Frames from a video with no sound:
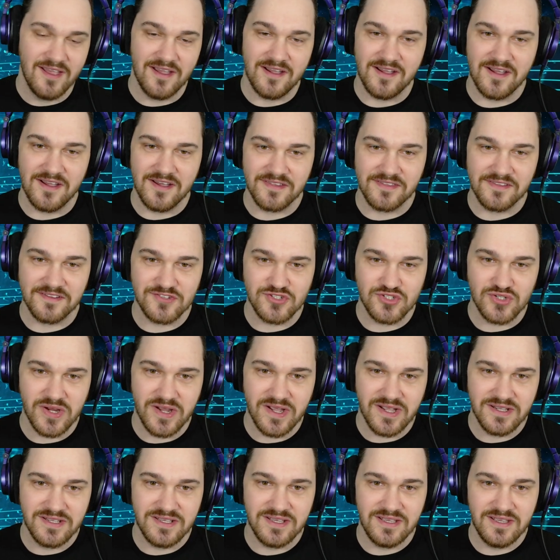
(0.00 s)
Uh, the
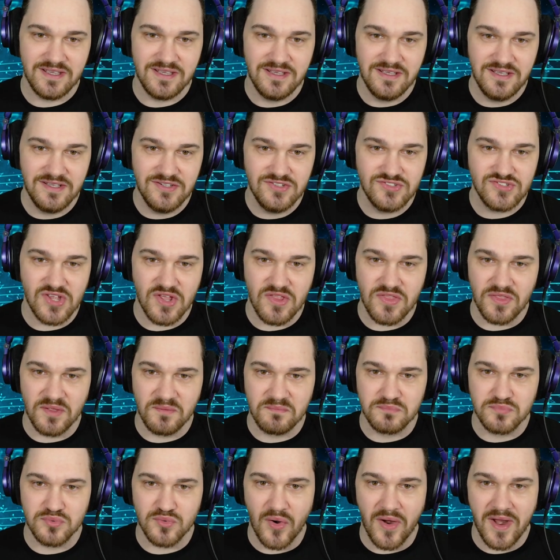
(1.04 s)
track is The
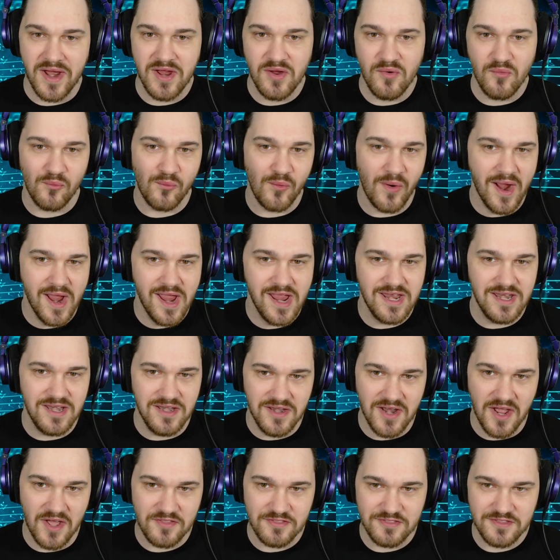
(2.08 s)
Bright White
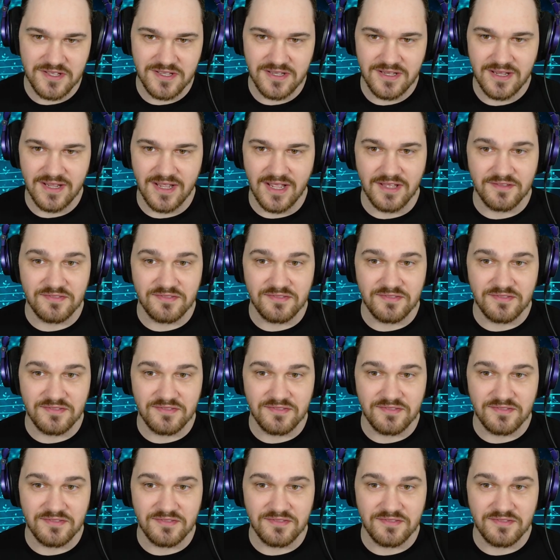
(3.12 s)
Nothing